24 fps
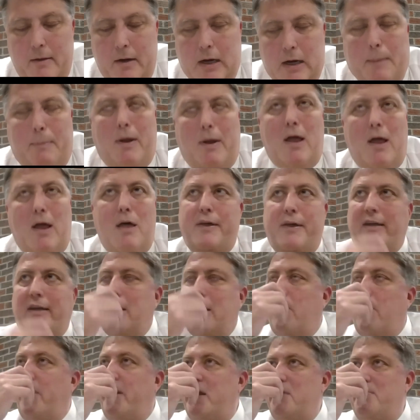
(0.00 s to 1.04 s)
couple of other things
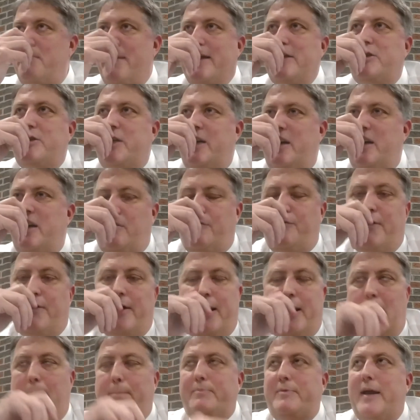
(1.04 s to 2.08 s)
I wanted to mention is
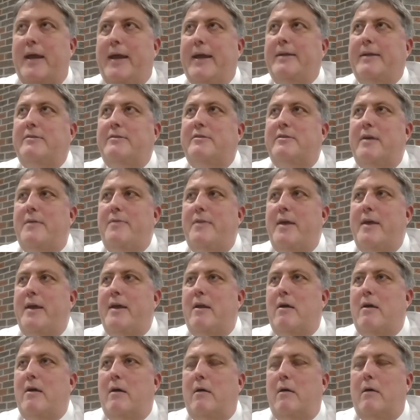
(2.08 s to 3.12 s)
fun updates, and
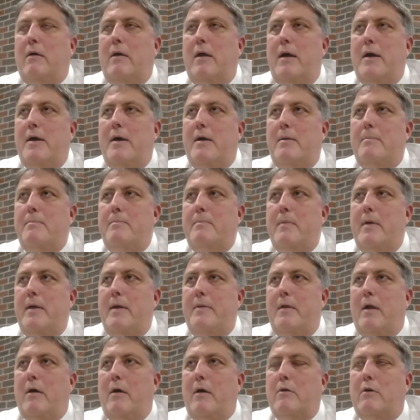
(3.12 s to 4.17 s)
then
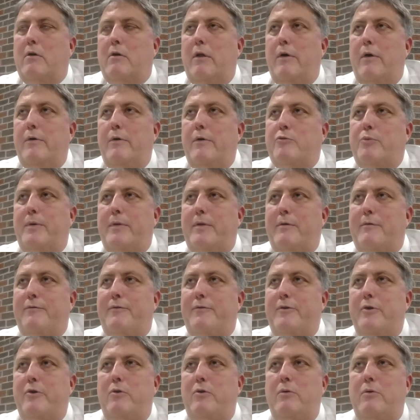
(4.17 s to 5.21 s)
I'll close with a
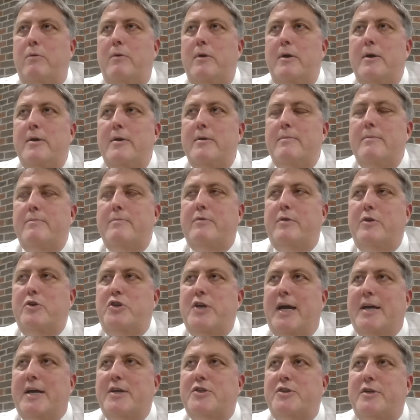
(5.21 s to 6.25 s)
few
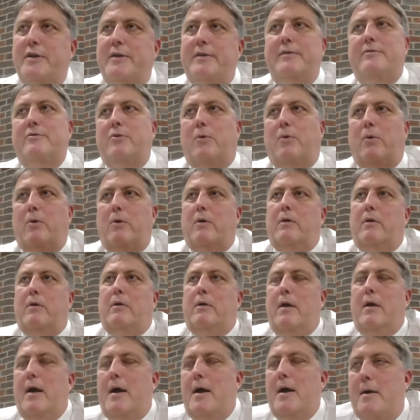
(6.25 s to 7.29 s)
suggestions
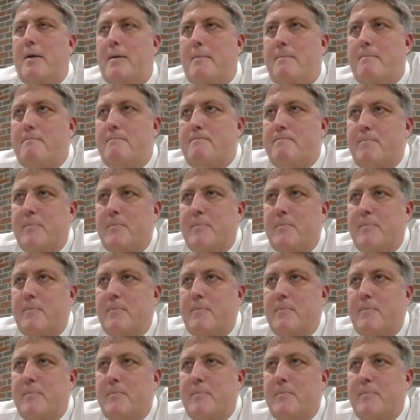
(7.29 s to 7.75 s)
or